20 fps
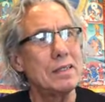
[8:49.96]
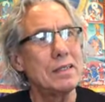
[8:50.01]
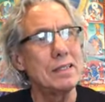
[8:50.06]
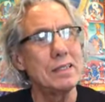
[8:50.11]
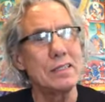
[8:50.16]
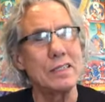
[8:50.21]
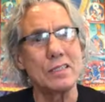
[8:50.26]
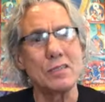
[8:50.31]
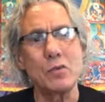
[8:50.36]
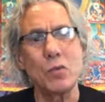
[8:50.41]

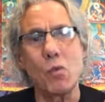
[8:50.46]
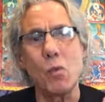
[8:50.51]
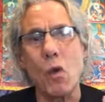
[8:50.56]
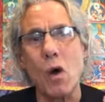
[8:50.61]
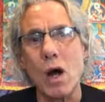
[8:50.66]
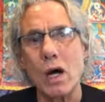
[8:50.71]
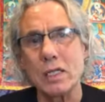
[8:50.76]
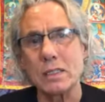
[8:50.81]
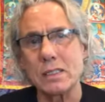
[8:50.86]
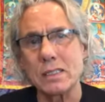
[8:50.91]
that just
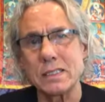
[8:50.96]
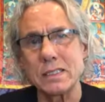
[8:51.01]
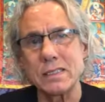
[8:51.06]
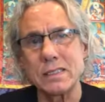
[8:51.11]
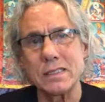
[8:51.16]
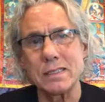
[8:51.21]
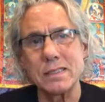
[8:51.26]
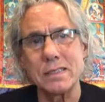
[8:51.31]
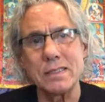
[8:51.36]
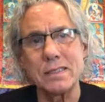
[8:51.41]
wants
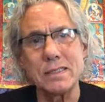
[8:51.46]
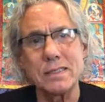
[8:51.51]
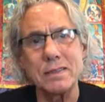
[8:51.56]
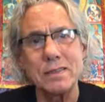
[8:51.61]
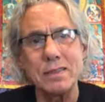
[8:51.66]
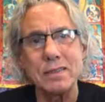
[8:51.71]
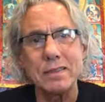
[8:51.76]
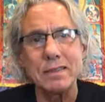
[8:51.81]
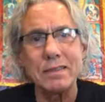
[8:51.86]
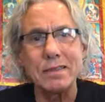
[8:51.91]

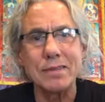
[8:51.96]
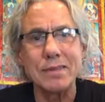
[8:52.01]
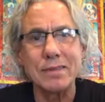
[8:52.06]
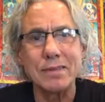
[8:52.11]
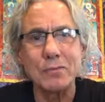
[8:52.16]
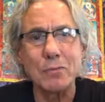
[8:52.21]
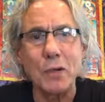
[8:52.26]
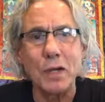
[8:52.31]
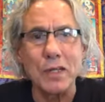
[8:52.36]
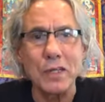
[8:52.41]

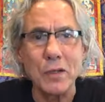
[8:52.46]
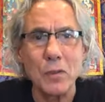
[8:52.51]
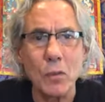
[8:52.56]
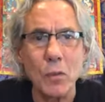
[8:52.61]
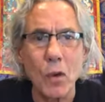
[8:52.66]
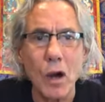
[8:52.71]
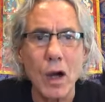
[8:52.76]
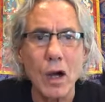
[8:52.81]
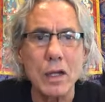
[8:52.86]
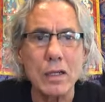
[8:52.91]
what you
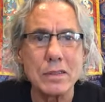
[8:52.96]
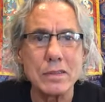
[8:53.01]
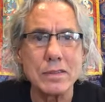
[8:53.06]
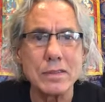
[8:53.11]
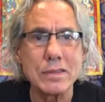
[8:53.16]
want,